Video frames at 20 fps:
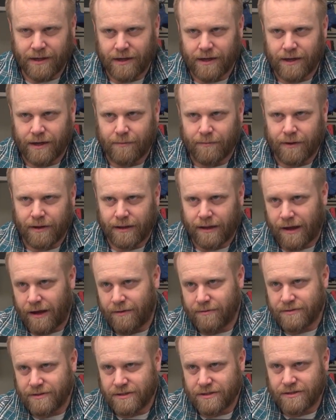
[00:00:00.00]

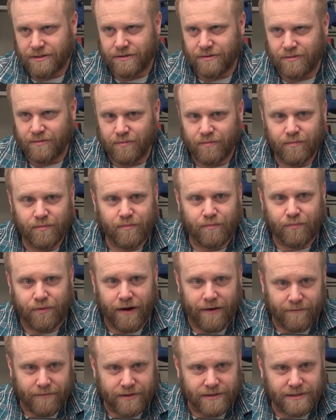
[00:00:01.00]
Allow us to
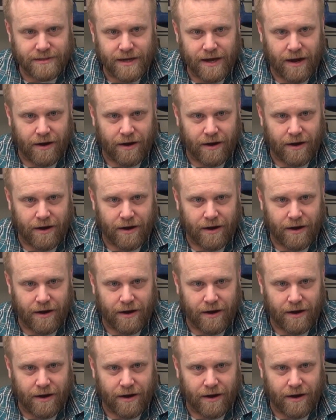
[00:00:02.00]
preface